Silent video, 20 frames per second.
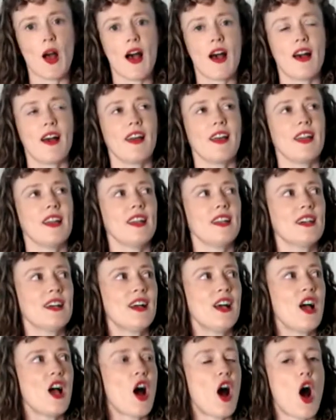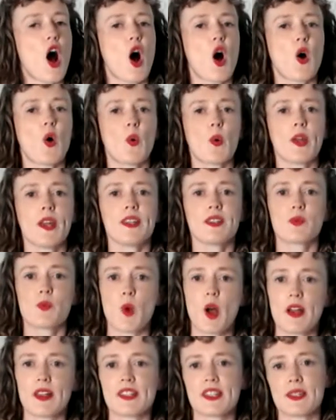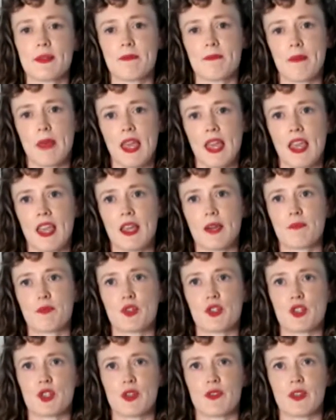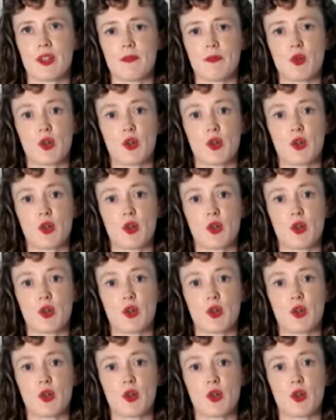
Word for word: I always want to make preserving